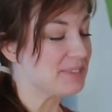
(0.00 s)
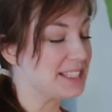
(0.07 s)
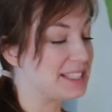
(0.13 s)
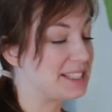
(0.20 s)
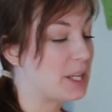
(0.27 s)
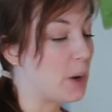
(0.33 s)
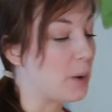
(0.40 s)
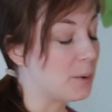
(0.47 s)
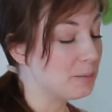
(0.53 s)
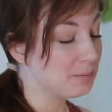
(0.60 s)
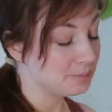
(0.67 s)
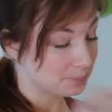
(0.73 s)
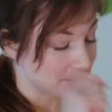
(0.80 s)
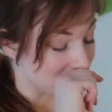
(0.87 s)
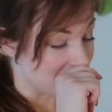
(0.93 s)
So
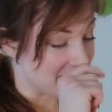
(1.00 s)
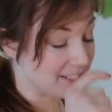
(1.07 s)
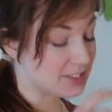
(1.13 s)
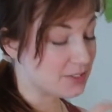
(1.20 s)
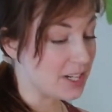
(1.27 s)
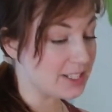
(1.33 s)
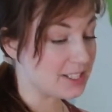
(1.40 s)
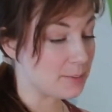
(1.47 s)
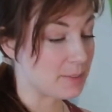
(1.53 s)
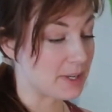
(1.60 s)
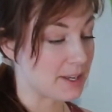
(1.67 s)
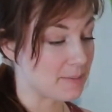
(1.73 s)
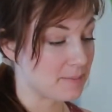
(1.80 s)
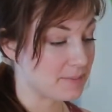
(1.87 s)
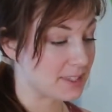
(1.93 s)
this
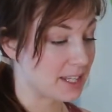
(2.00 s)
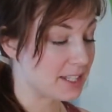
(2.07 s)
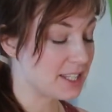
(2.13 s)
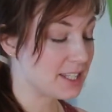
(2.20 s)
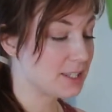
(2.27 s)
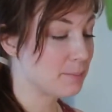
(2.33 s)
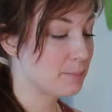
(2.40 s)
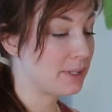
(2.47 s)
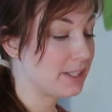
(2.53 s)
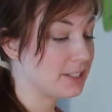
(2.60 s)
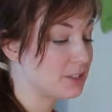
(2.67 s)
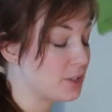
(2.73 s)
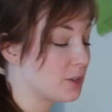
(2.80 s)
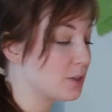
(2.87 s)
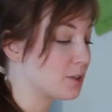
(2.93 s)
recipe, I think the
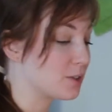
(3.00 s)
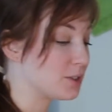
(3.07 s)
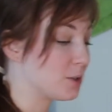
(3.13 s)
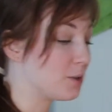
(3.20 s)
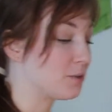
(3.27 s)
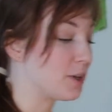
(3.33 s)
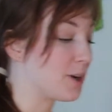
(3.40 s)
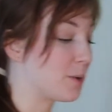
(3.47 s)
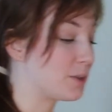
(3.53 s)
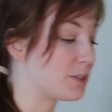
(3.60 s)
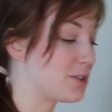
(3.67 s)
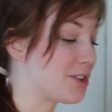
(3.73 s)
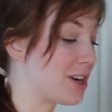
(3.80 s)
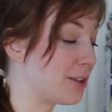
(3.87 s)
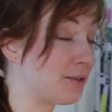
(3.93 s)
biggest hurdle so far was
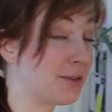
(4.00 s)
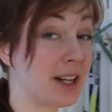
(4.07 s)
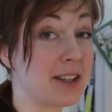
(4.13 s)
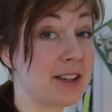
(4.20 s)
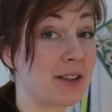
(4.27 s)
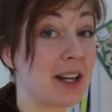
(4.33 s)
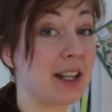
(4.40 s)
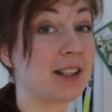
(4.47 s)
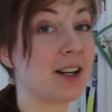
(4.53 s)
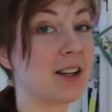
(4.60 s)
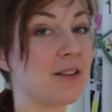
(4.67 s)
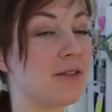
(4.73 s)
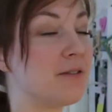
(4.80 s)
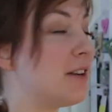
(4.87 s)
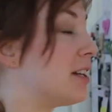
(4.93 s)
to try to find the right kind
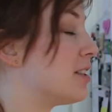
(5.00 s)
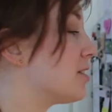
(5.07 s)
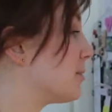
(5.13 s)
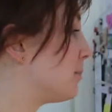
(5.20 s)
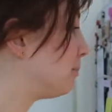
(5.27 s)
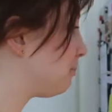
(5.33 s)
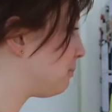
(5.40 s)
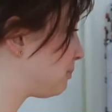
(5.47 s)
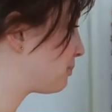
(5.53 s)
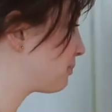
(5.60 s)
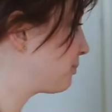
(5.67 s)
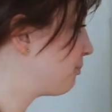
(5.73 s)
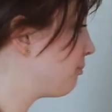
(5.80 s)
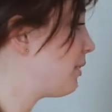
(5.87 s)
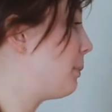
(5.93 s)
of fish.
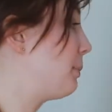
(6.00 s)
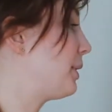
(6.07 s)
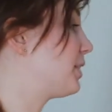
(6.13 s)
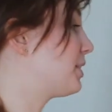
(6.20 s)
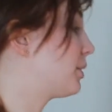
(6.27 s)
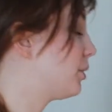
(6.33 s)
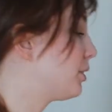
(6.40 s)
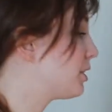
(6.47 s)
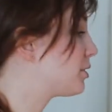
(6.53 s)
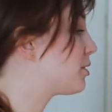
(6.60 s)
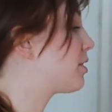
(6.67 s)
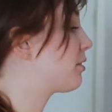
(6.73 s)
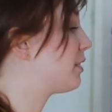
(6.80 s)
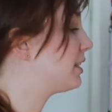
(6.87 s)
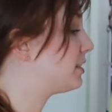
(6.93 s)
Because according to
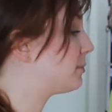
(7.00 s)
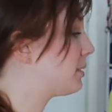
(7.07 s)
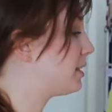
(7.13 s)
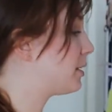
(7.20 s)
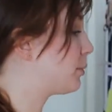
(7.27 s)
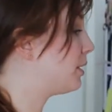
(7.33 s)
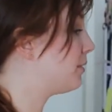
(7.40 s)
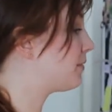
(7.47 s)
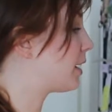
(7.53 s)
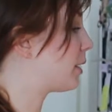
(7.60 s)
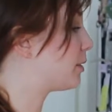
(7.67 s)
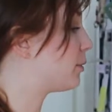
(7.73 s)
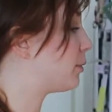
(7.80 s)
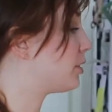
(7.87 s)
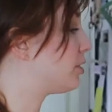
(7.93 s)
the recipe that we
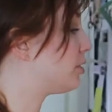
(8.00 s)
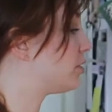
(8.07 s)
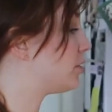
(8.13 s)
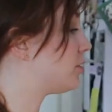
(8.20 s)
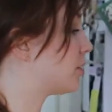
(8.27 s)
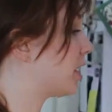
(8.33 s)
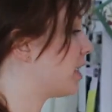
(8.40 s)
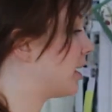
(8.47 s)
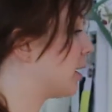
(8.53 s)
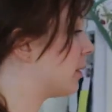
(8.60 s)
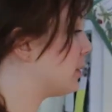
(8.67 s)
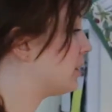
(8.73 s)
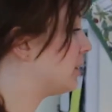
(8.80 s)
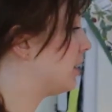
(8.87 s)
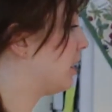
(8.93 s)
found and wanted to try out,